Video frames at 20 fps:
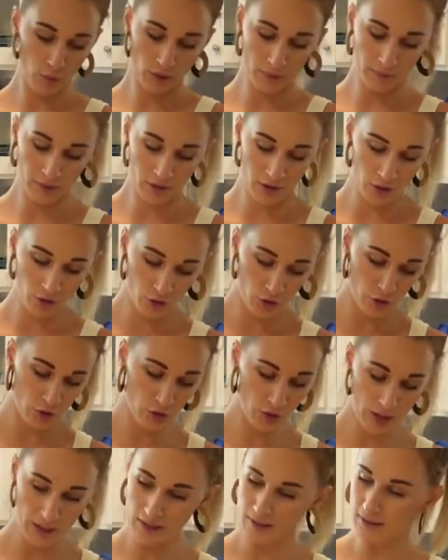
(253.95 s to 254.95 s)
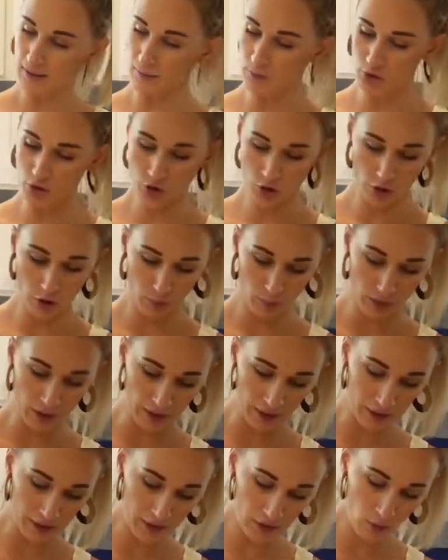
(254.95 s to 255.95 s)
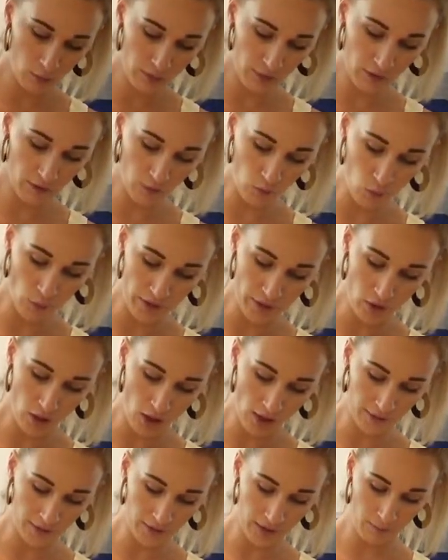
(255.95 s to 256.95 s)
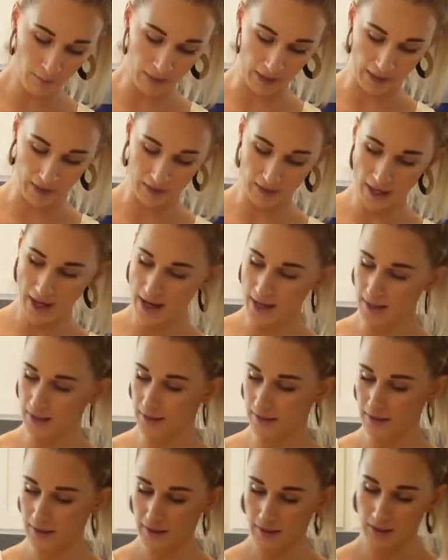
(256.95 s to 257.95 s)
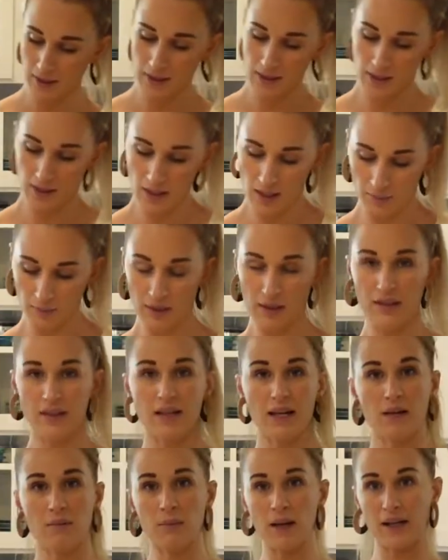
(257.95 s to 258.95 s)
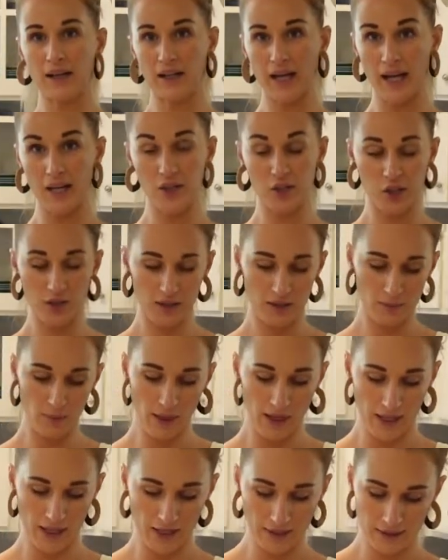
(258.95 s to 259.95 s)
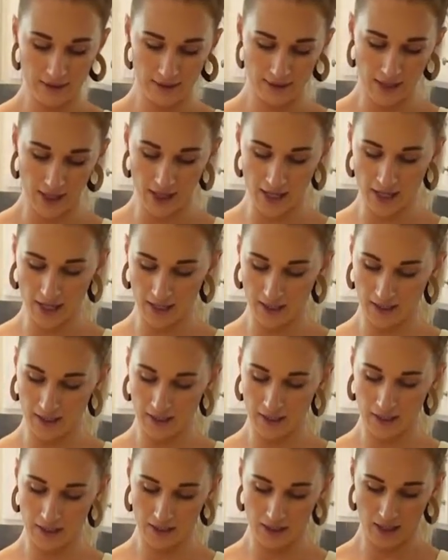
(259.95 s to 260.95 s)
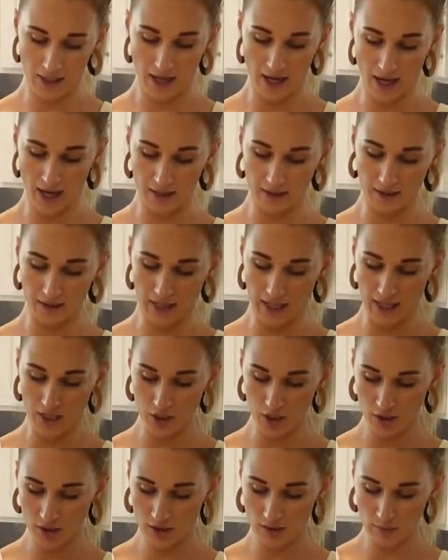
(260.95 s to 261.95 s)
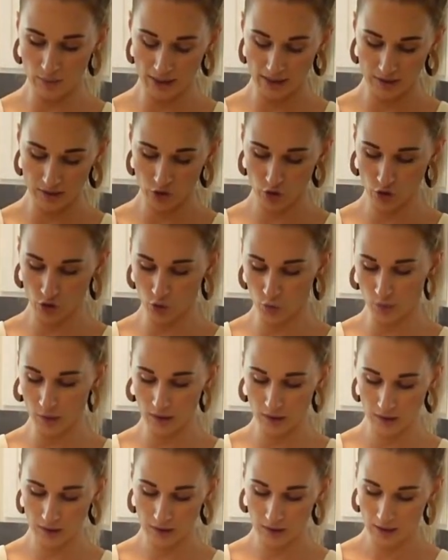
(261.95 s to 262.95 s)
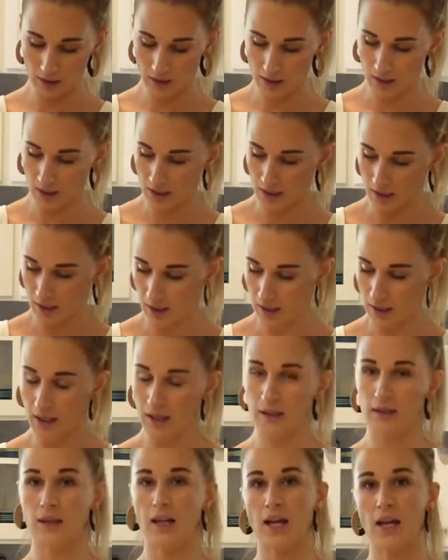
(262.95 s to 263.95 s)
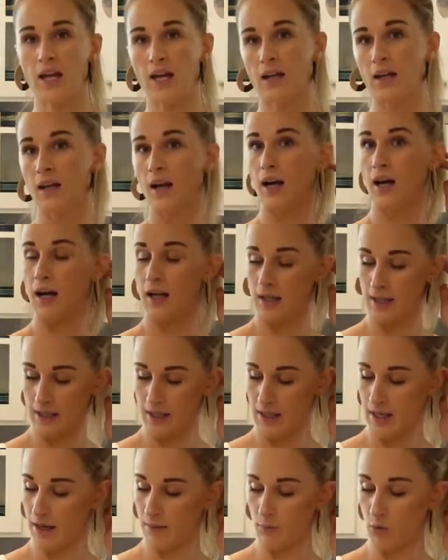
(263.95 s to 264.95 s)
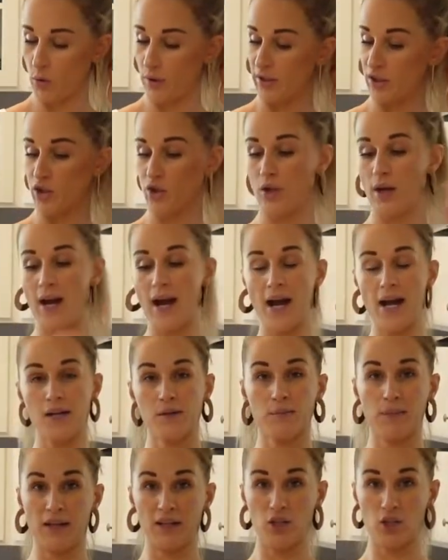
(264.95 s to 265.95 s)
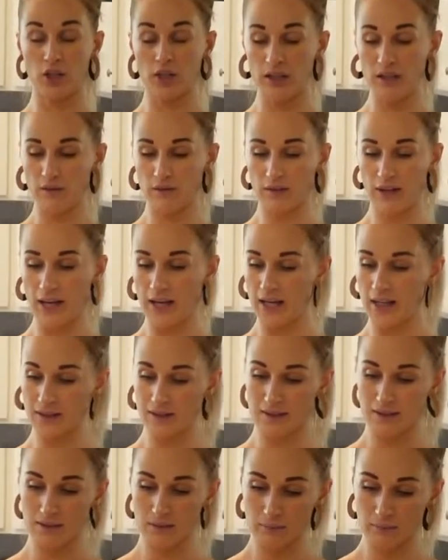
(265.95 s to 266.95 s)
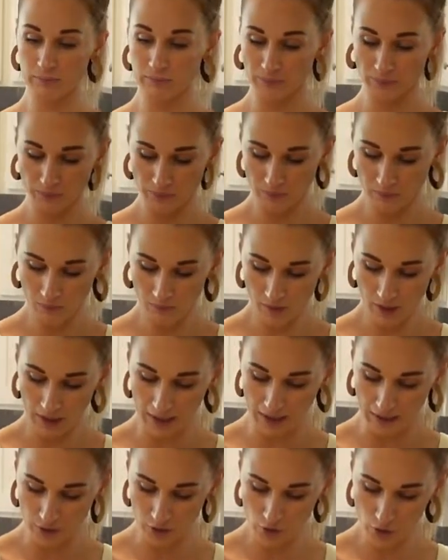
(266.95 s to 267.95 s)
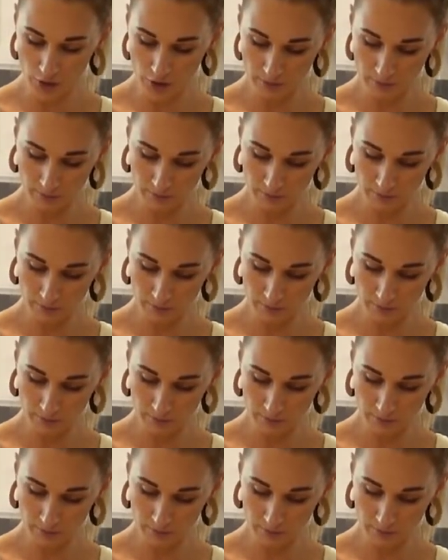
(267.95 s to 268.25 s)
what I'm going to do is I'm just going to put a little bit of oil on them like that. I'm going to take my Cajun spice and add the Cajun spice to it. And then I am going to add my chili flakes, like so.